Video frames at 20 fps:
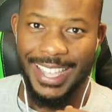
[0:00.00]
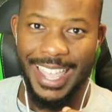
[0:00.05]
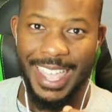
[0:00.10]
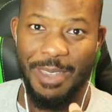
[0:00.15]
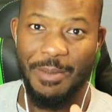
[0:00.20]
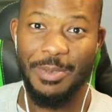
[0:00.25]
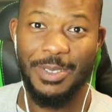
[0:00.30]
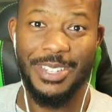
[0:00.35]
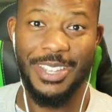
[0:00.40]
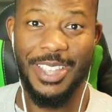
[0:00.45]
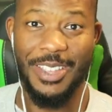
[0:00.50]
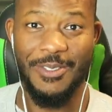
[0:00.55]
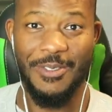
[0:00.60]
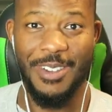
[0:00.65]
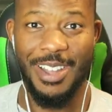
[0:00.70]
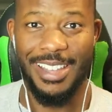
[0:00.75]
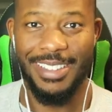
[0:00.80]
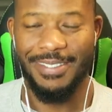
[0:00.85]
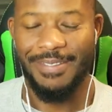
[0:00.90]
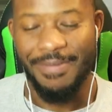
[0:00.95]
It was a good
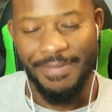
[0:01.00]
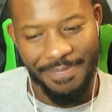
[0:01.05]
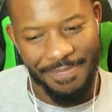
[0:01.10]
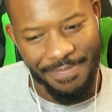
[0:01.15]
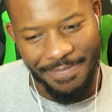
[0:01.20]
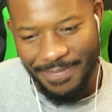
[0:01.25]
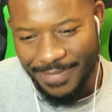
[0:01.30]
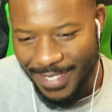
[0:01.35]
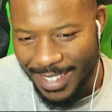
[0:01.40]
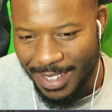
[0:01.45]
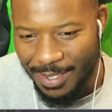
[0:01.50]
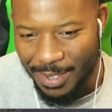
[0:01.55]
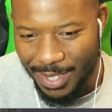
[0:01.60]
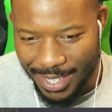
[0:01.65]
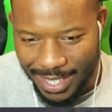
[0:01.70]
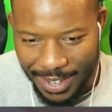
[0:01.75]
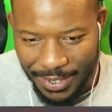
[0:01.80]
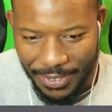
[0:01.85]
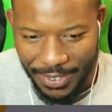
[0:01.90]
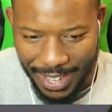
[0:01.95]
run. It
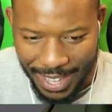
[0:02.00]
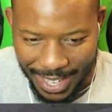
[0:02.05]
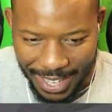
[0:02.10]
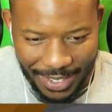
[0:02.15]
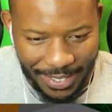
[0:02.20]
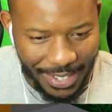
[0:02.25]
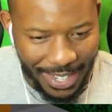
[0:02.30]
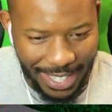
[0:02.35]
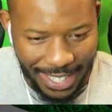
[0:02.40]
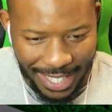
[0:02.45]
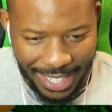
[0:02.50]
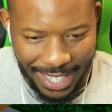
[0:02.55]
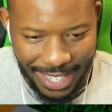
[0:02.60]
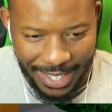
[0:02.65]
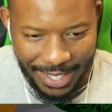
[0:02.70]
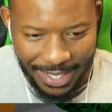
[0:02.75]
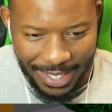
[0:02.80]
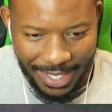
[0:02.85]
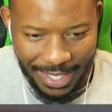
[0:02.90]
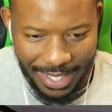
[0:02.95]
was definitely a good run, you
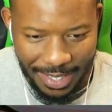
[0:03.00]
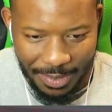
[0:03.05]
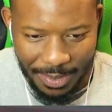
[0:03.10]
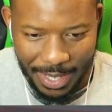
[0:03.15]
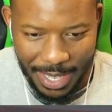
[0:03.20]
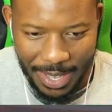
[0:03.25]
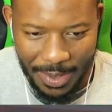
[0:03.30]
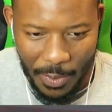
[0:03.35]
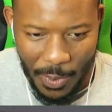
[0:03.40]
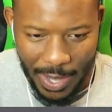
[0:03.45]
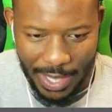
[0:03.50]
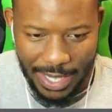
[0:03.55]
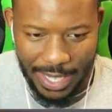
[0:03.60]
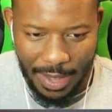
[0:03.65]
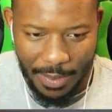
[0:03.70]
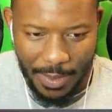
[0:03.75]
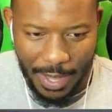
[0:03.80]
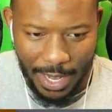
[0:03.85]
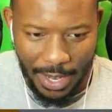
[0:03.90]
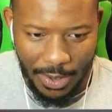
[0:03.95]
know. Some you win
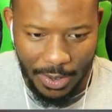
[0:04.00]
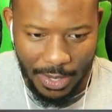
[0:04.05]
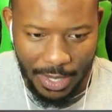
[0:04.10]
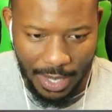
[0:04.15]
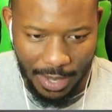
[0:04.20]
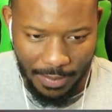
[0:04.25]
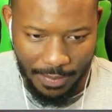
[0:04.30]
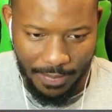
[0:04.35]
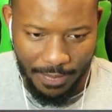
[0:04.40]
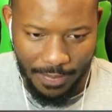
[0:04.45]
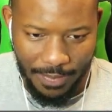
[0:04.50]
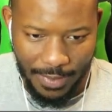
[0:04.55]
some, you lose some.